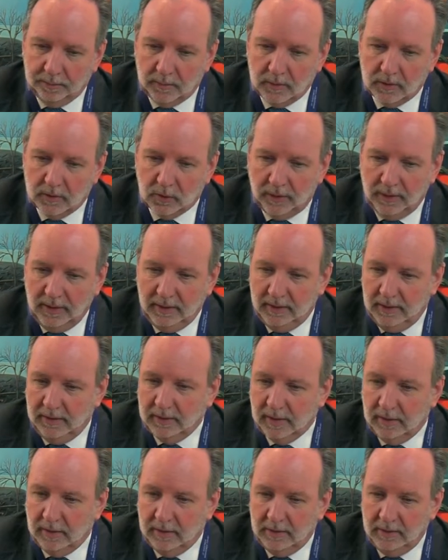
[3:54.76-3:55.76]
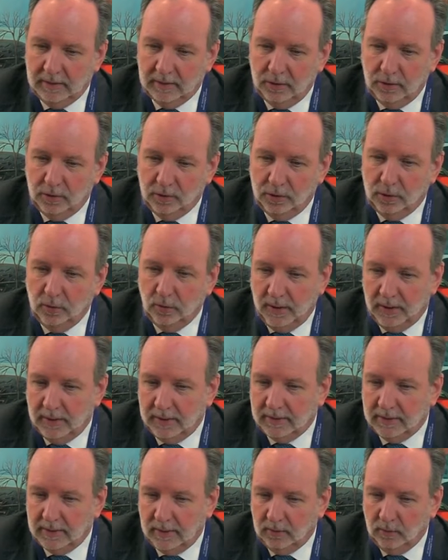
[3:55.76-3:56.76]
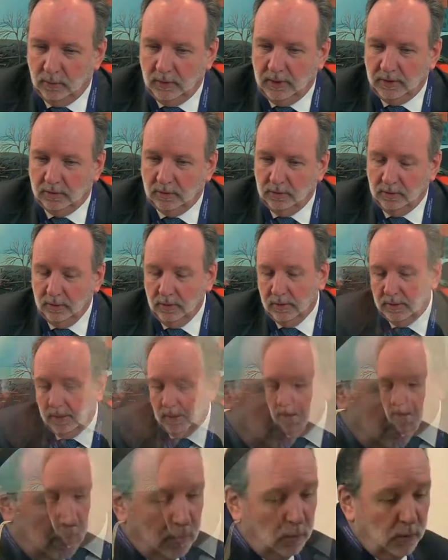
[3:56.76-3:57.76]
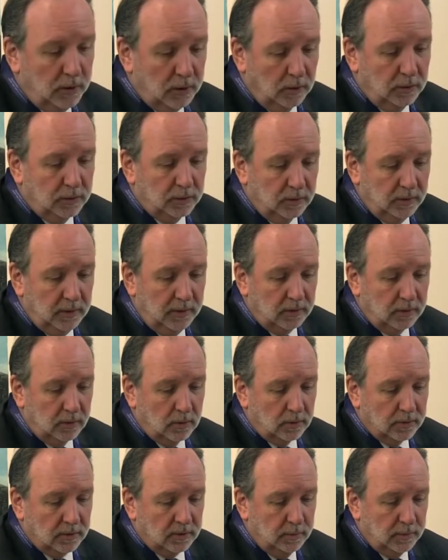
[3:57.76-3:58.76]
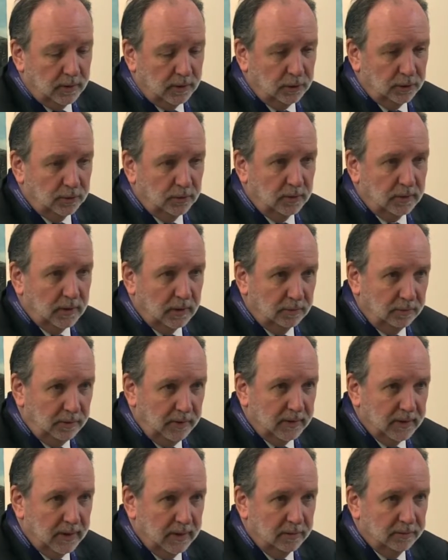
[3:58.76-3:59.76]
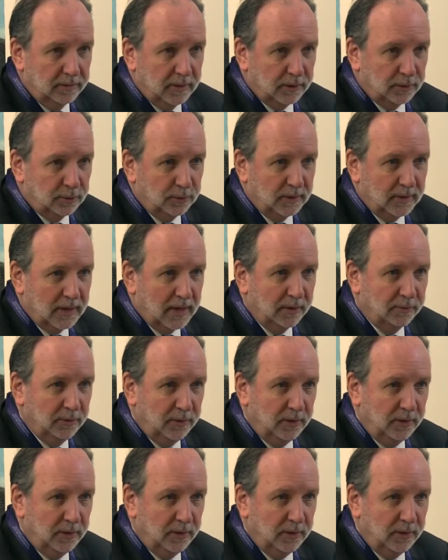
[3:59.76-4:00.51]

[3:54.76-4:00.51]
So I think these are the two ways that we need to do it. We also need, of course, to make sure that retail investors have the